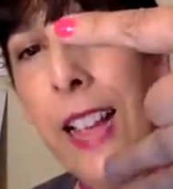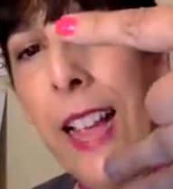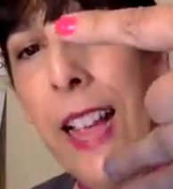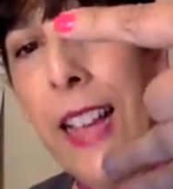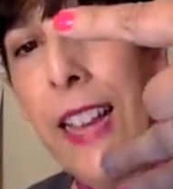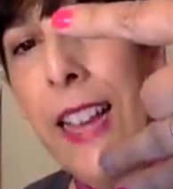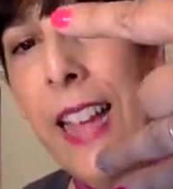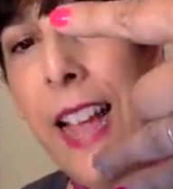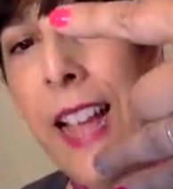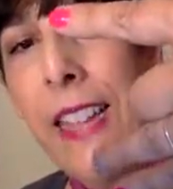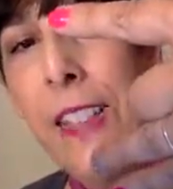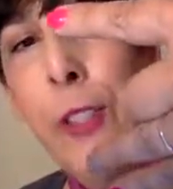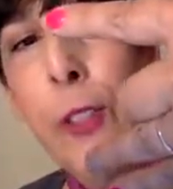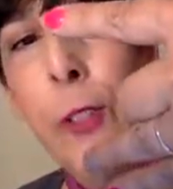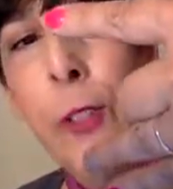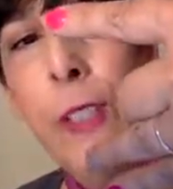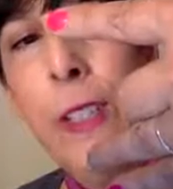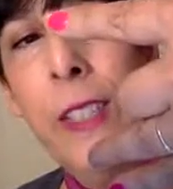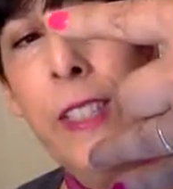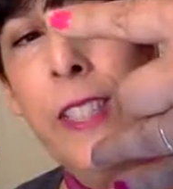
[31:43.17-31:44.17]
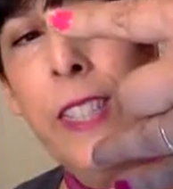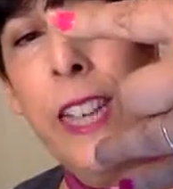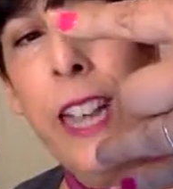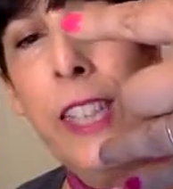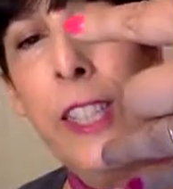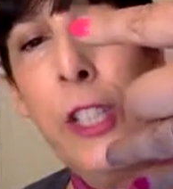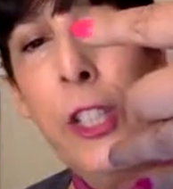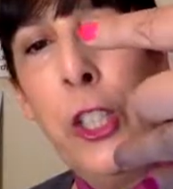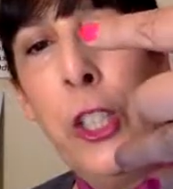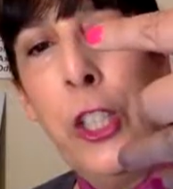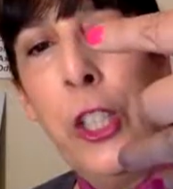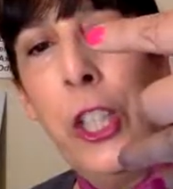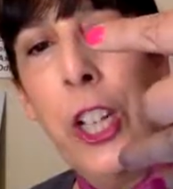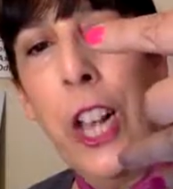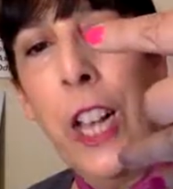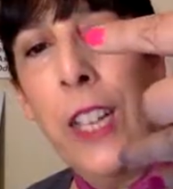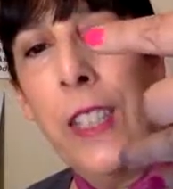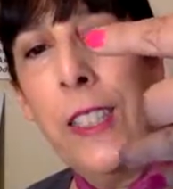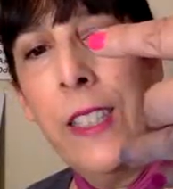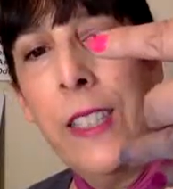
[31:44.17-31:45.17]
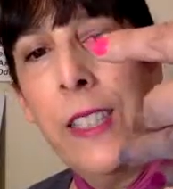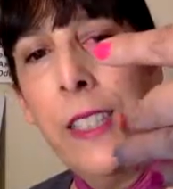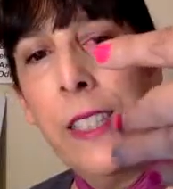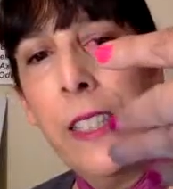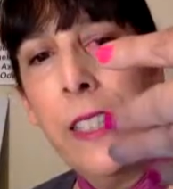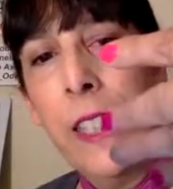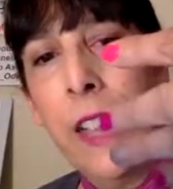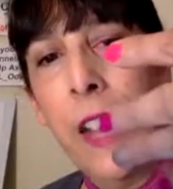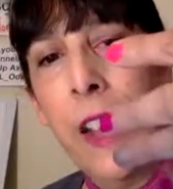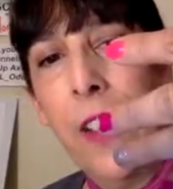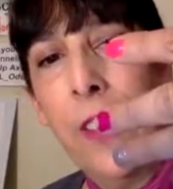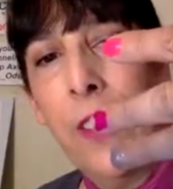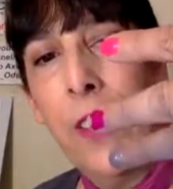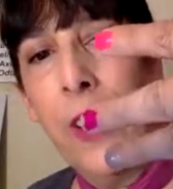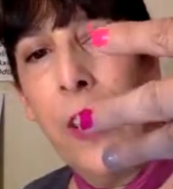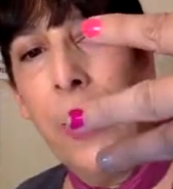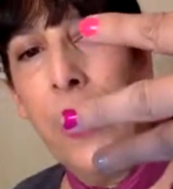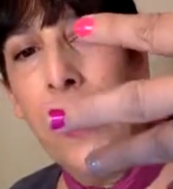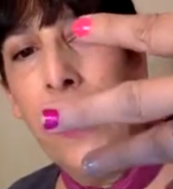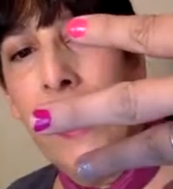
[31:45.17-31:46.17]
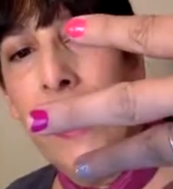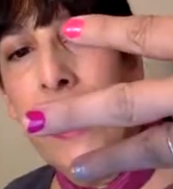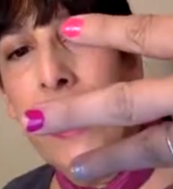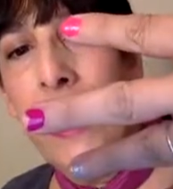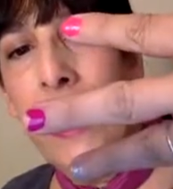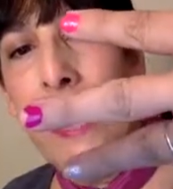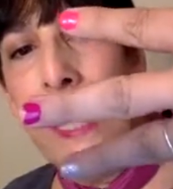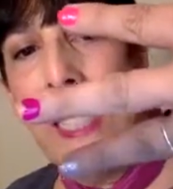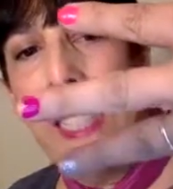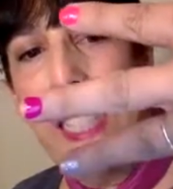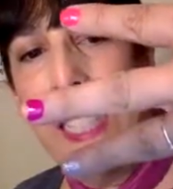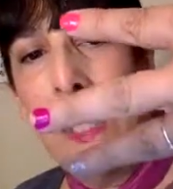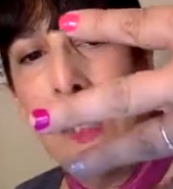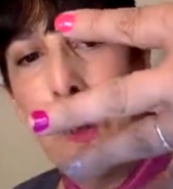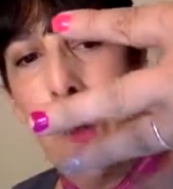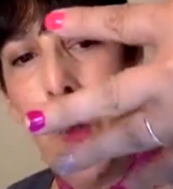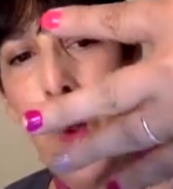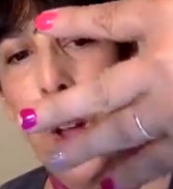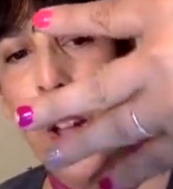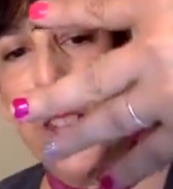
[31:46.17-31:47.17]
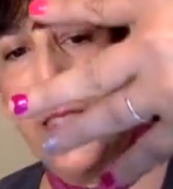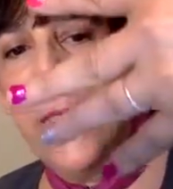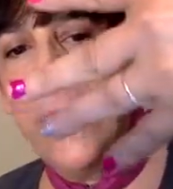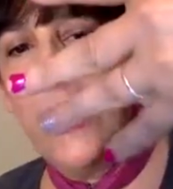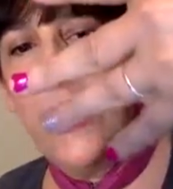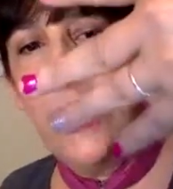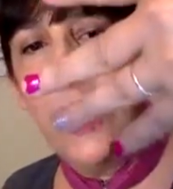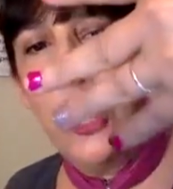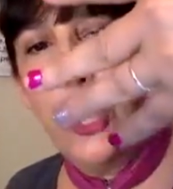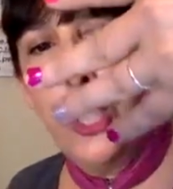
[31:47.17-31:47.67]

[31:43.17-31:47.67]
And as you can see, I just discovered this one is